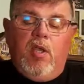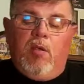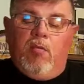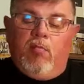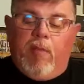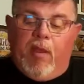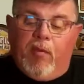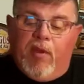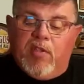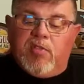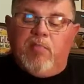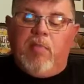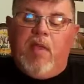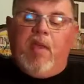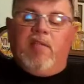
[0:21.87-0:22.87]
Main reason
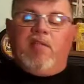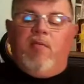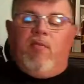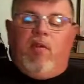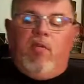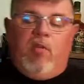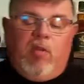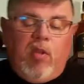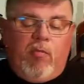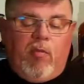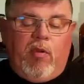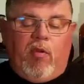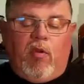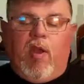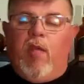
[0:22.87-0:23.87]
being is that
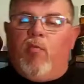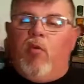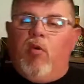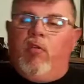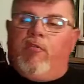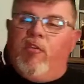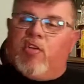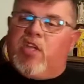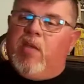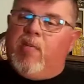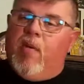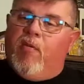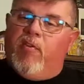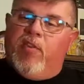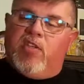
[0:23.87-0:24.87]
when Crown Royal first came
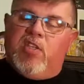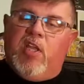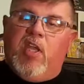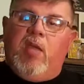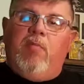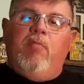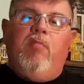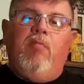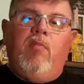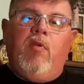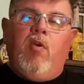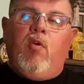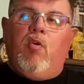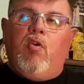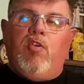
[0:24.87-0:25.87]
out with this name,
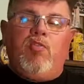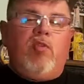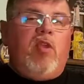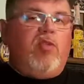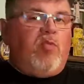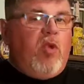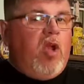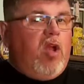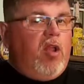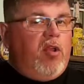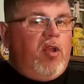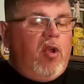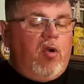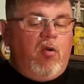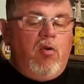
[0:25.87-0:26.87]
of course, as we all
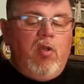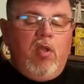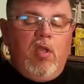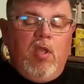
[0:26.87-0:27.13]
know,